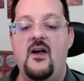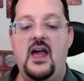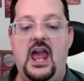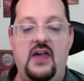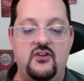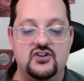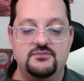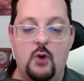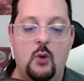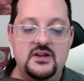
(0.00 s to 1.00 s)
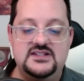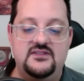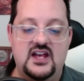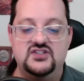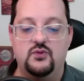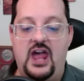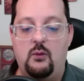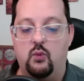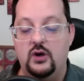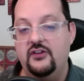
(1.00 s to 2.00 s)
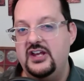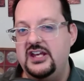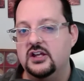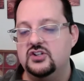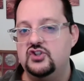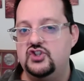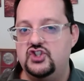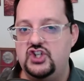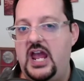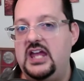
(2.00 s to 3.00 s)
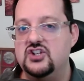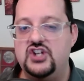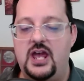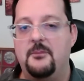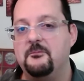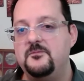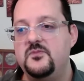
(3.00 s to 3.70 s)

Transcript: And there's moments in this that really change him